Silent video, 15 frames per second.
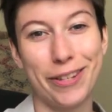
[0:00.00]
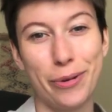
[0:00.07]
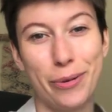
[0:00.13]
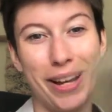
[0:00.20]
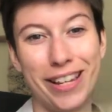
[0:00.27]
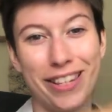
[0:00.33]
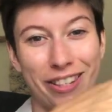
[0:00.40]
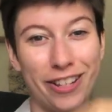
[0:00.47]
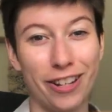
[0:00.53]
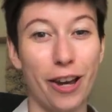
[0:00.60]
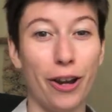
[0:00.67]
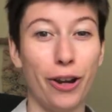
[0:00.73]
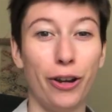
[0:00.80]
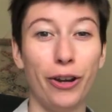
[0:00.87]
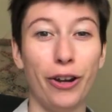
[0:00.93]
It's quite
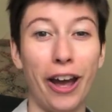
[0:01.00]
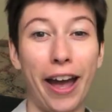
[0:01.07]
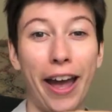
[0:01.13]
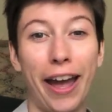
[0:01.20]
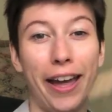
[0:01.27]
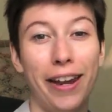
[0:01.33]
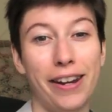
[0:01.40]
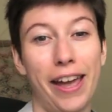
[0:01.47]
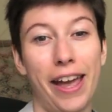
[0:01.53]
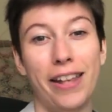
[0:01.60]
slow and